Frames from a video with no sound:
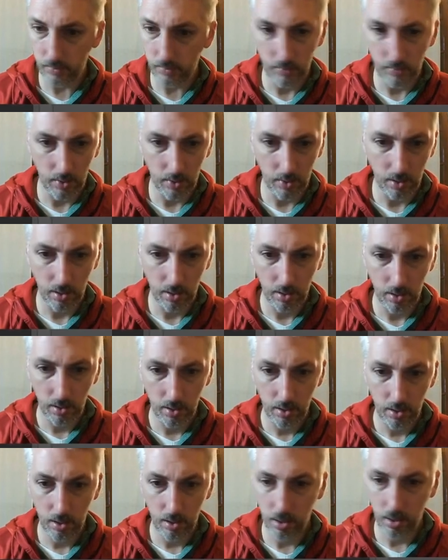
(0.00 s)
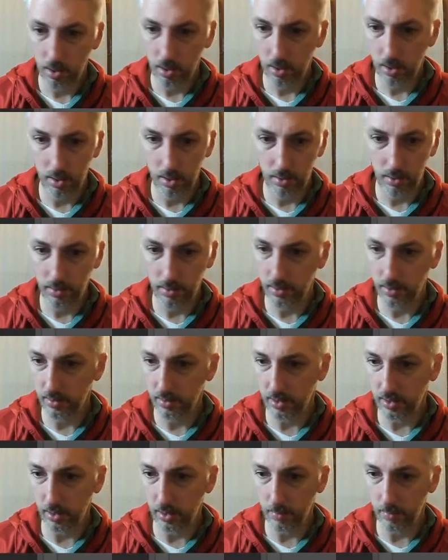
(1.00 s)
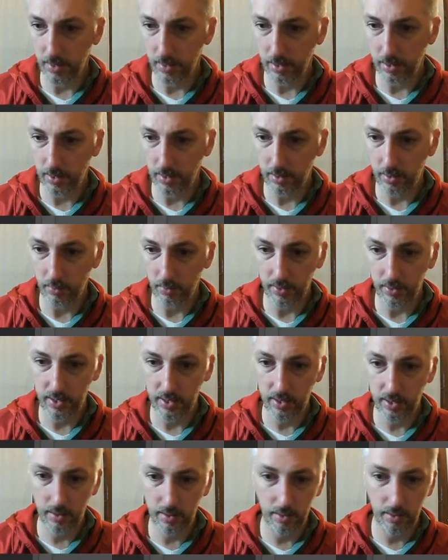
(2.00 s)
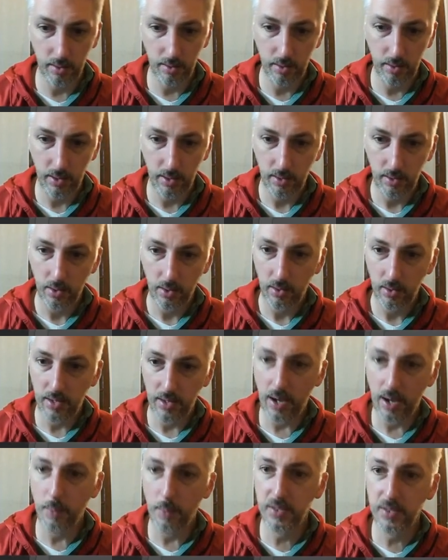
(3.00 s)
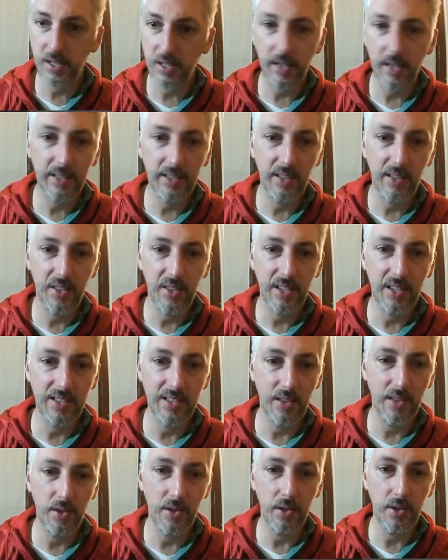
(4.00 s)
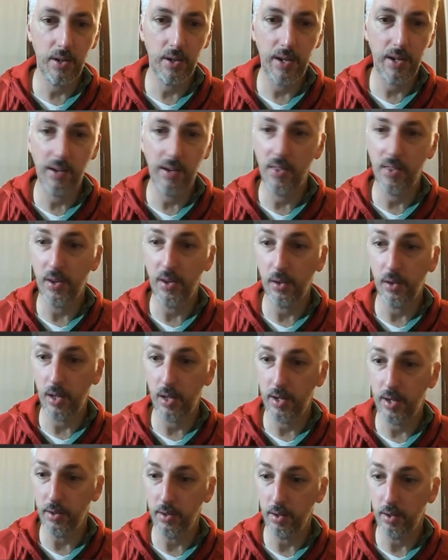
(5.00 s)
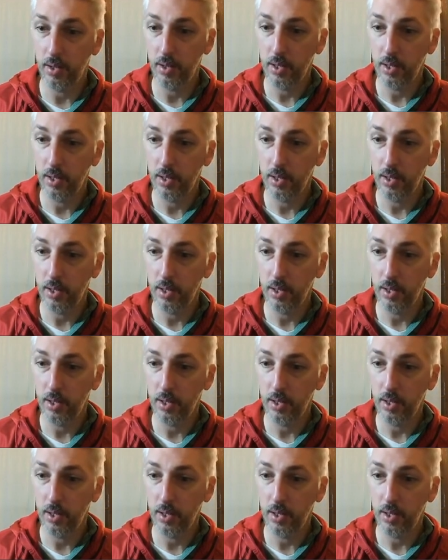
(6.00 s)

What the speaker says: And then There's a little bit of light over here. Now I'm selecting things in the dark area that are lighter.